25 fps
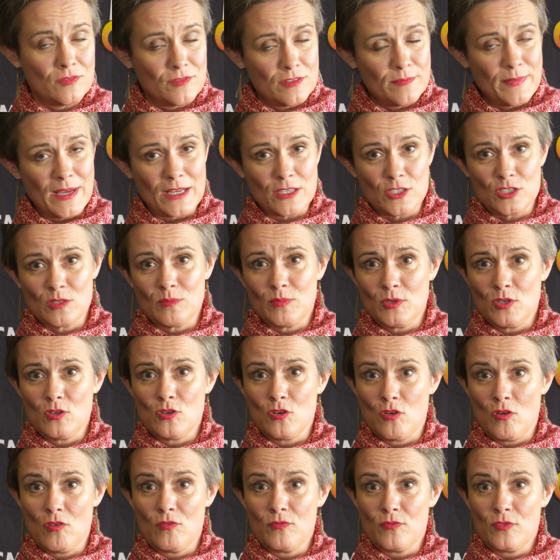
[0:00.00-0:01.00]
of dementia but
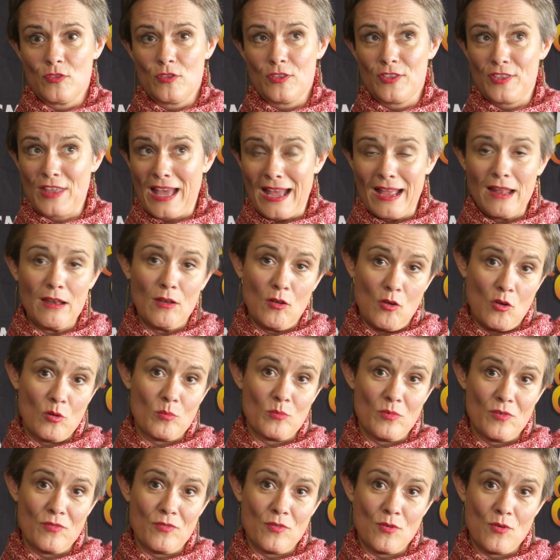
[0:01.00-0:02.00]
not that
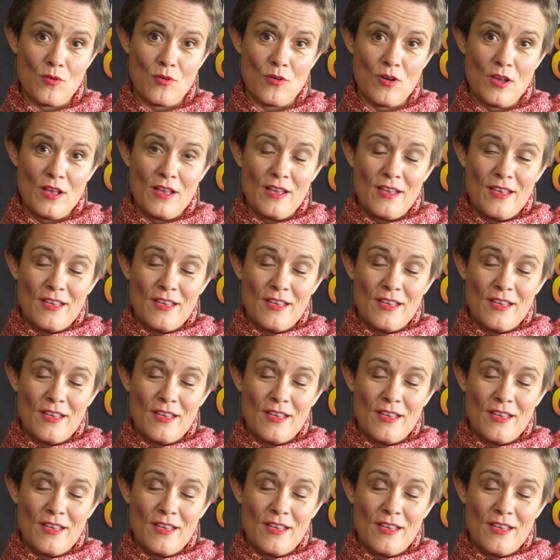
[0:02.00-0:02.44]
long before,